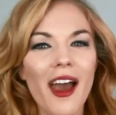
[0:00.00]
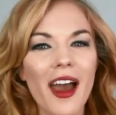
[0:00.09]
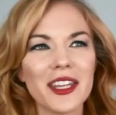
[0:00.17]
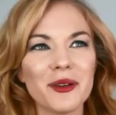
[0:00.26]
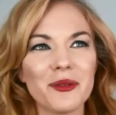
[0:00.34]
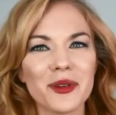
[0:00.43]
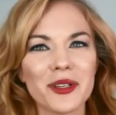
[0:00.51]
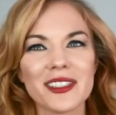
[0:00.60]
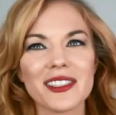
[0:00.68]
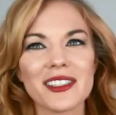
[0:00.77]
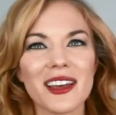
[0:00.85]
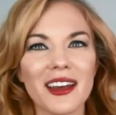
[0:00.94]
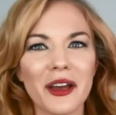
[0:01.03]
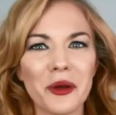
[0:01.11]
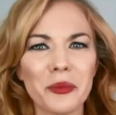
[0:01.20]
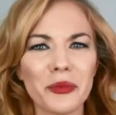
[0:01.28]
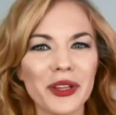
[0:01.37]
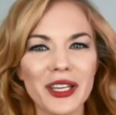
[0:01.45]
and it was
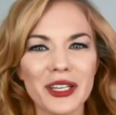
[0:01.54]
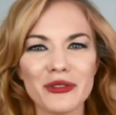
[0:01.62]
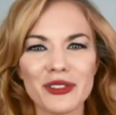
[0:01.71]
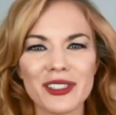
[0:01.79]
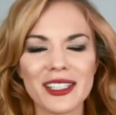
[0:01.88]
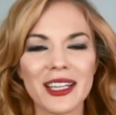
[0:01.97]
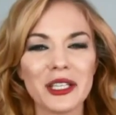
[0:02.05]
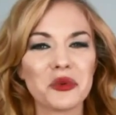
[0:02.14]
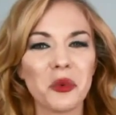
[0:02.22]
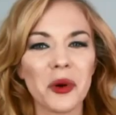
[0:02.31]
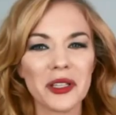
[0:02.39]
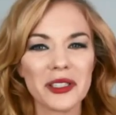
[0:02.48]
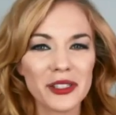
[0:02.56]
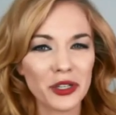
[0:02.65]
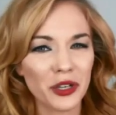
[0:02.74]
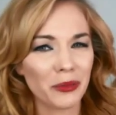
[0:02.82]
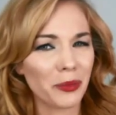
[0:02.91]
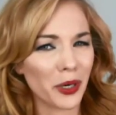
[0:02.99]
um, really interesting. It's what's in
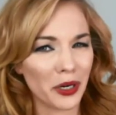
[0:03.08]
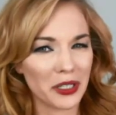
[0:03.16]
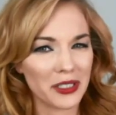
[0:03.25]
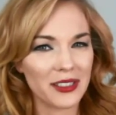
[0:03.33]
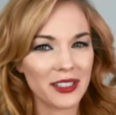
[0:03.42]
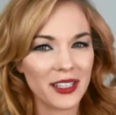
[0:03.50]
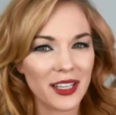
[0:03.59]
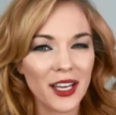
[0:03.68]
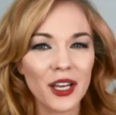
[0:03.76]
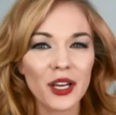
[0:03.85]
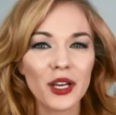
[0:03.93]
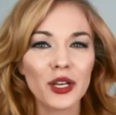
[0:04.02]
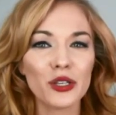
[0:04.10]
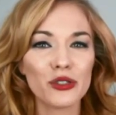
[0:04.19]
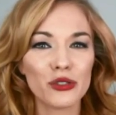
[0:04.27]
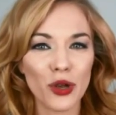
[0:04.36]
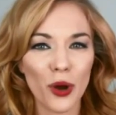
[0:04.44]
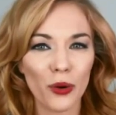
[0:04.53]
your purse.
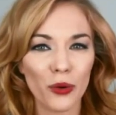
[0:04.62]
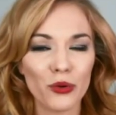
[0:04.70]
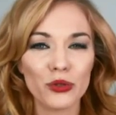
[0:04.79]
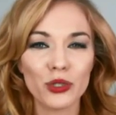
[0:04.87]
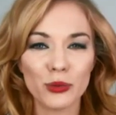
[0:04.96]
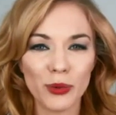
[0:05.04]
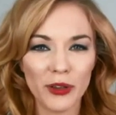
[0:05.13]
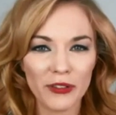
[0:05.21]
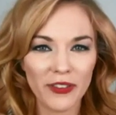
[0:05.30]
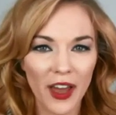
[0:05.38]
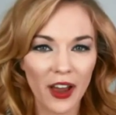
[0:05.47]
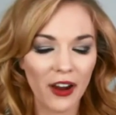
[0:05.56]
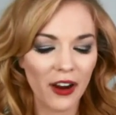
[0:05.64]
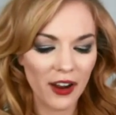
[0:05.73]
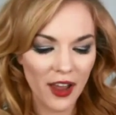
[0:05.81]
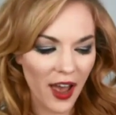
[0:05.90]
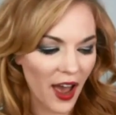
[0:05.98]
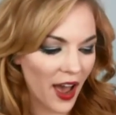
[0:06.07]
So, to be fair,
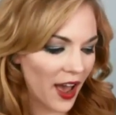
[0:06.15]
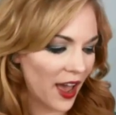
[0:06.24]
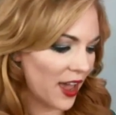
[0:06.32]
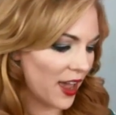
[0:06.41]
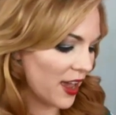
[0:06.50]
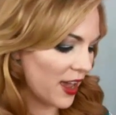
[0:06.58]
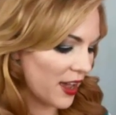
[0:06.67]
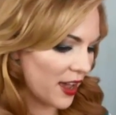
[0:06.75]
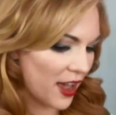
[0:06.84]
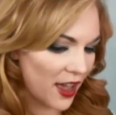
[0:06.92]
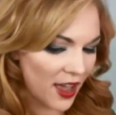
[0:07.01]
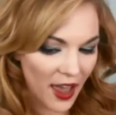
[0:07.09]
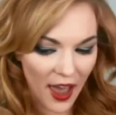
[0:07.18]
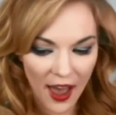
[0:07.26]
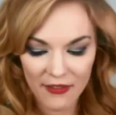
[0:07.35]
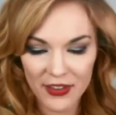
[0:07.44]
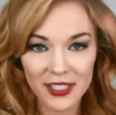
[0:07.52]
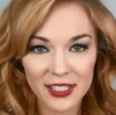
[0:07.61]
I
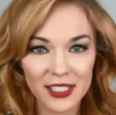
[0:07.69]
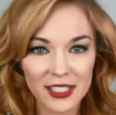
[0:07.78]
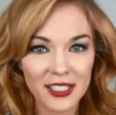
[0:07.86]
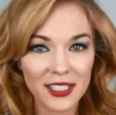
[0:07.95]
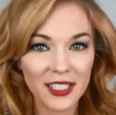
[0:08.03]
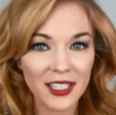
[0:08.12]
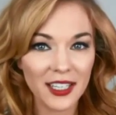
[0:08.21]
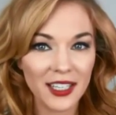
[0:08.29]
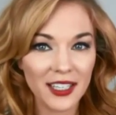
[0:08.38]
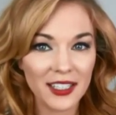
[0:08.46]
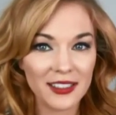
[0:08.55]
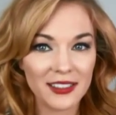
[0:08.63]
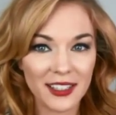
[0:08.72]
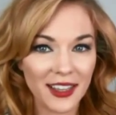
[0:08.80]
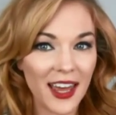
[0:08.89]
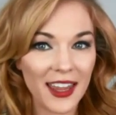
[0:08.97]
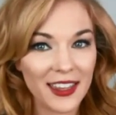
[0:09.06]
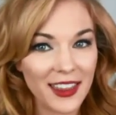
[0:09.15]
haven't done
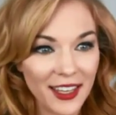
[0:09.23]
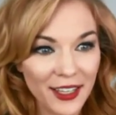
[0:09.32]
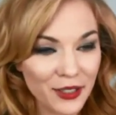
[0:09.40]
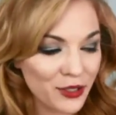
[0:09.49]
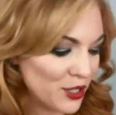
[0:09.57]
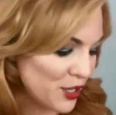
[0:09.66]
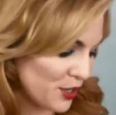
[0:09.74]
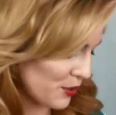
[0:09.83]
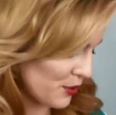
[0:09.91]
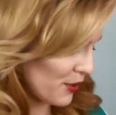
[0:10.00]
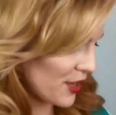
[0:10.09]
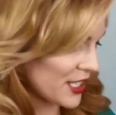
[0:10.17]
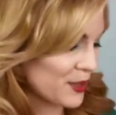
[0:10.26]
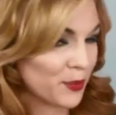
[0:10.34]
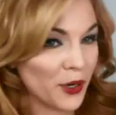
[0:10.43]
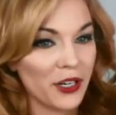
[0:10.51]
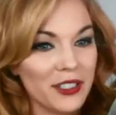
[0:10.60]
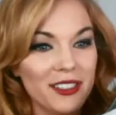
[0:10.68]
anything to this
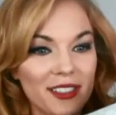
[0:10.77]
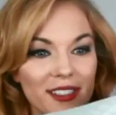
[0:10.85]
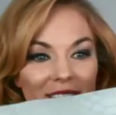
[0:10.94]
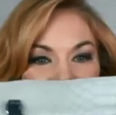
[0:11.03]
purse